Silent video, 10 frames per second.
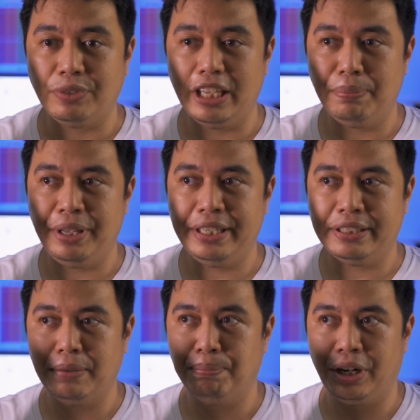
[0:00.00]
it makes
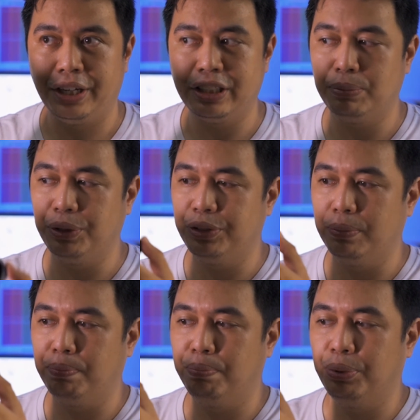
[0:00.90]
it impossible
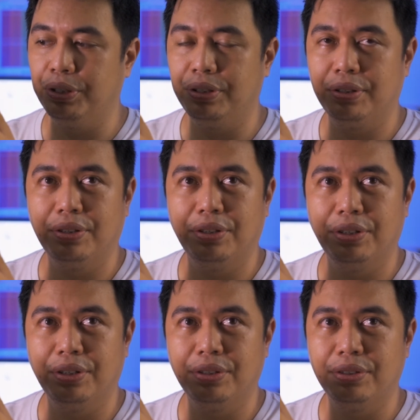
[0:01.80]
to put
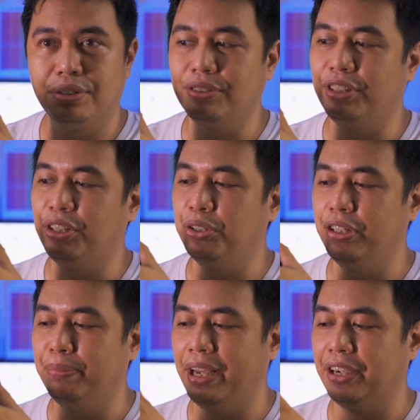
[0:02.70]
the
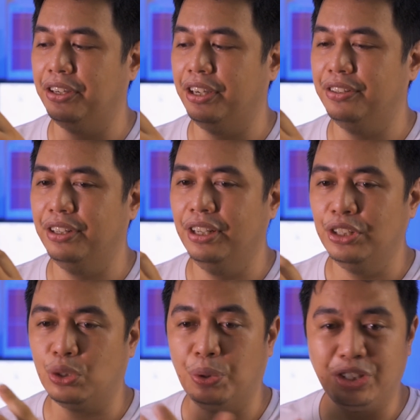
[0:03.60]
hood back on.
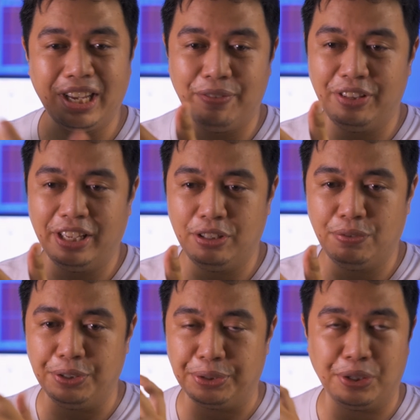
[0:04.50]
So once you have the ND
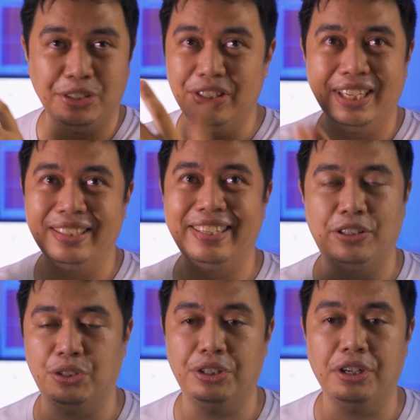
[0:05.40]
filter on, you can't
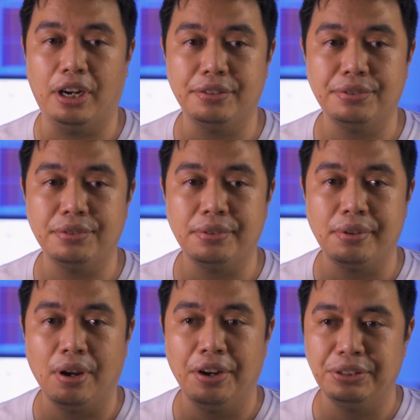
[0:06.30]
take the hood off.
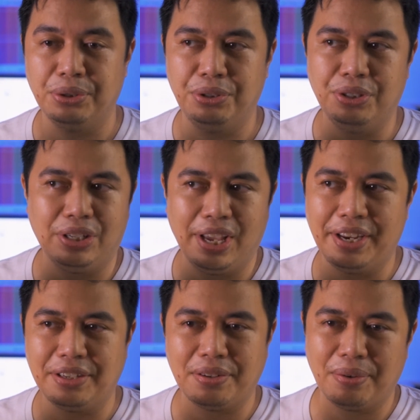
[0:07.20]
So you
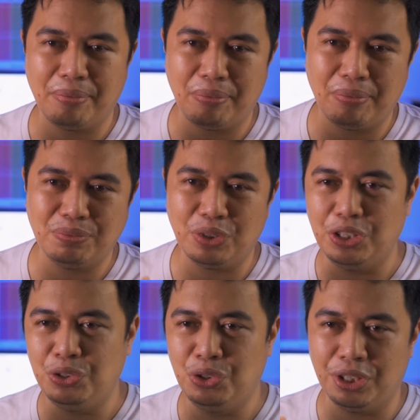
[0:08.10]
can't
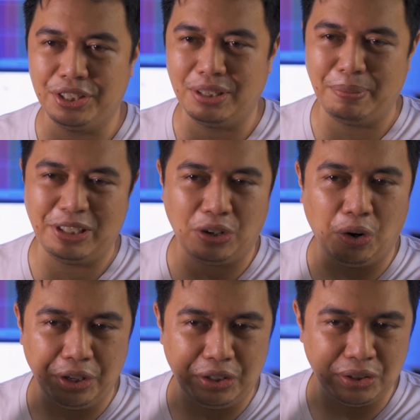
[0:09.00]
adjust, it makes it
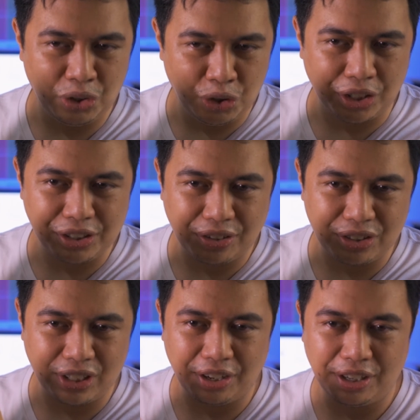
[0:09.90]
hard to adjust the
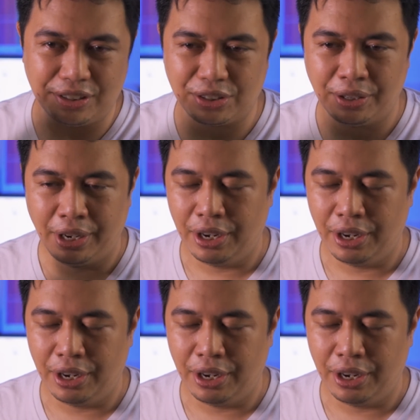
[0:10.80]
settings.